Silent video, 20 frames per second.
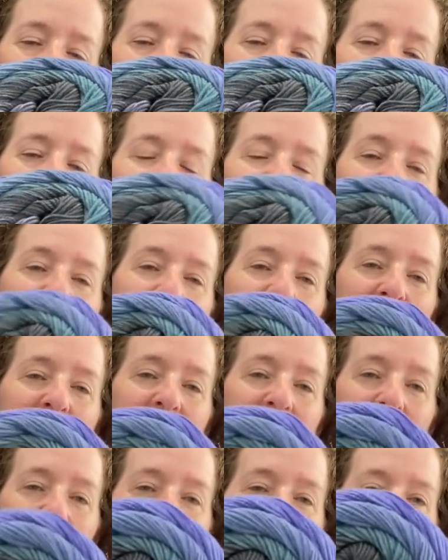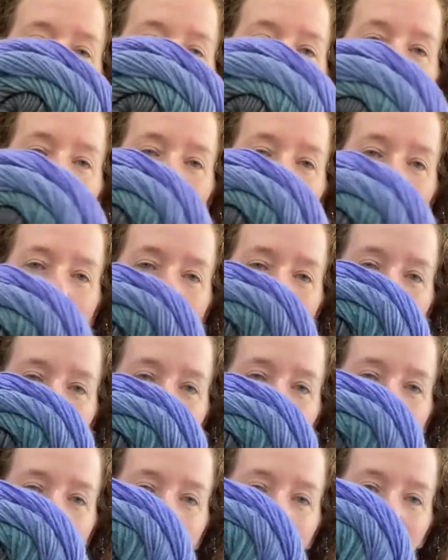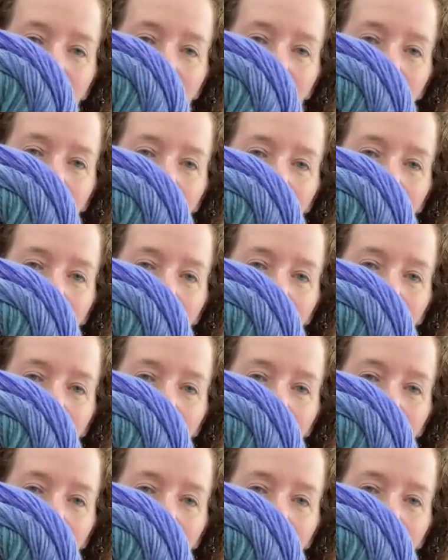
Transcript: color is color number 6.